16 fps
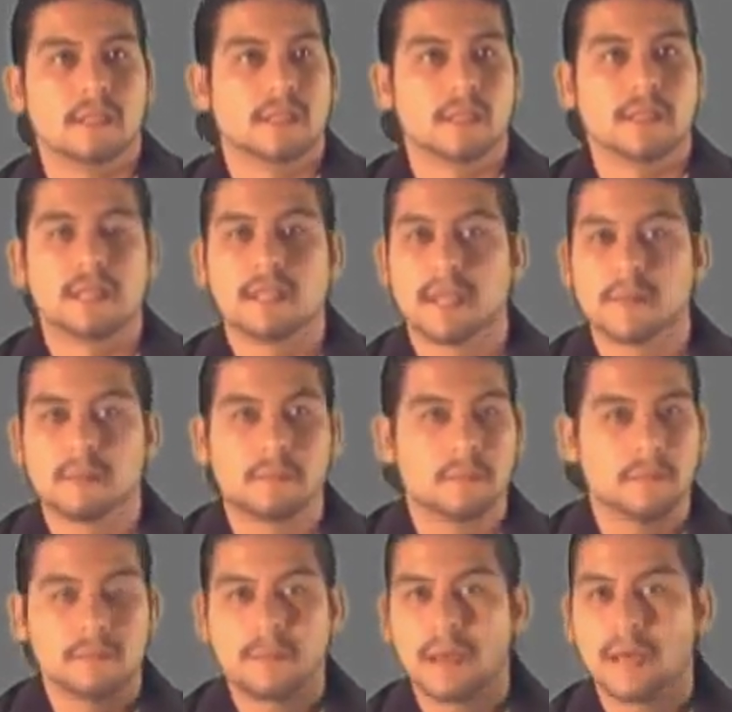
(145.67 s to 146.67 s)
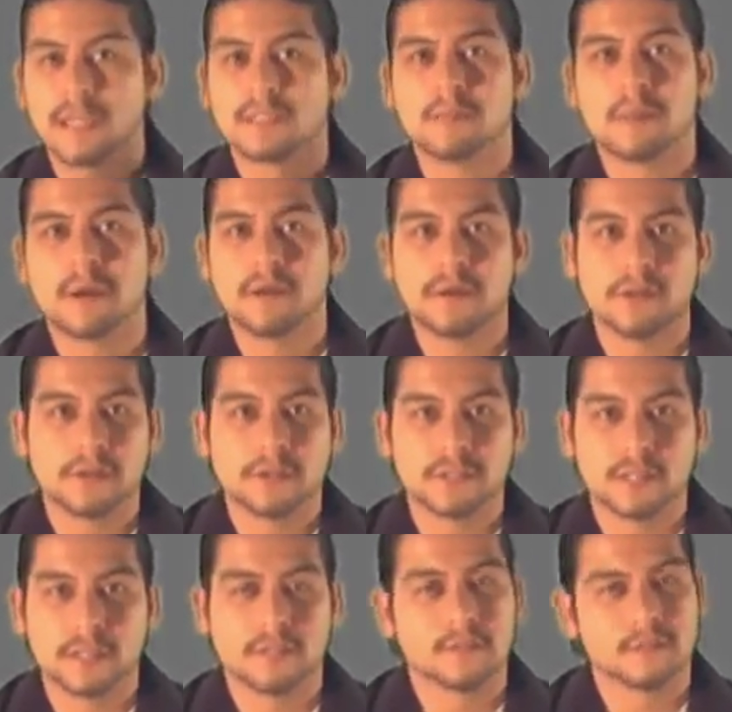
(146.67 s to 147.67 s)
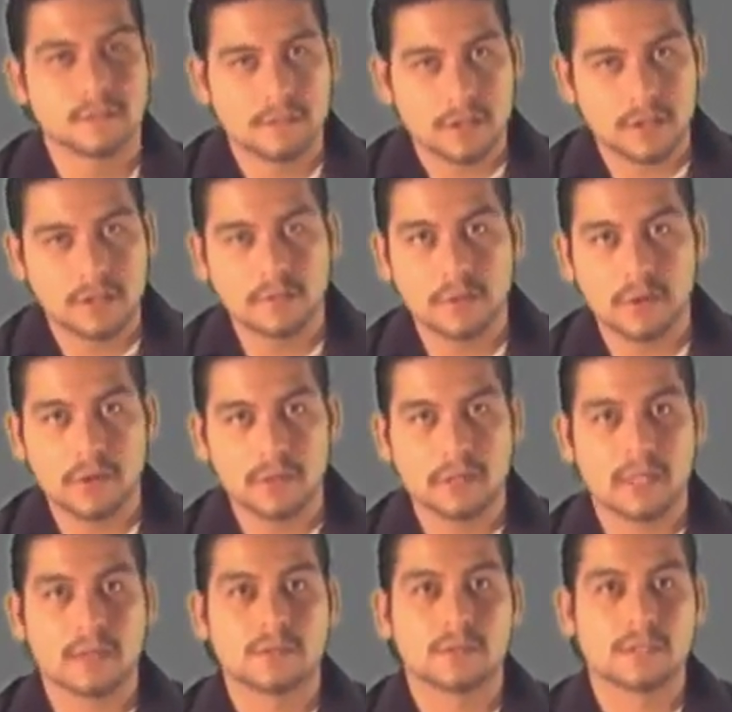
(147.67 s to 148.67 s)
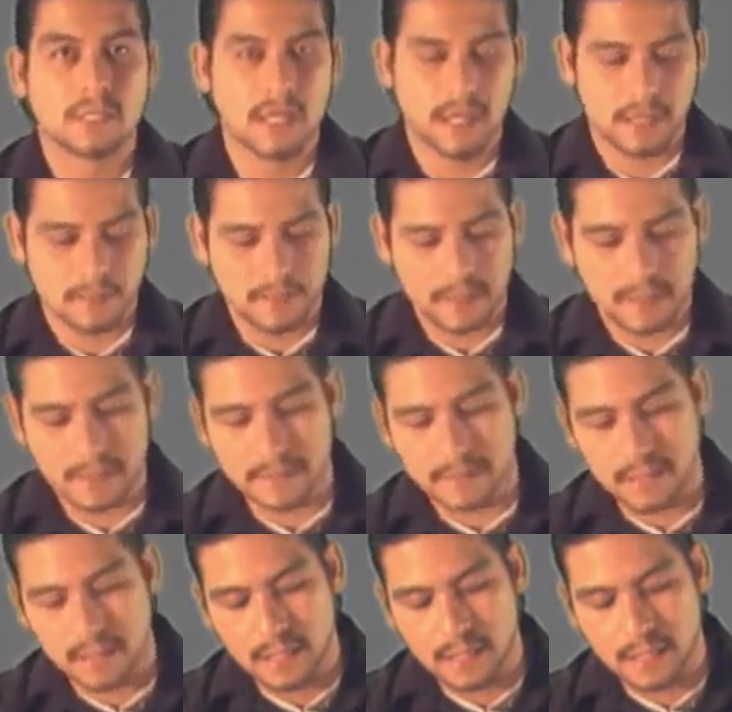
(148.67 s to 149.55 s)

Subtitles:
can get past barriers that our spoken language can't get past.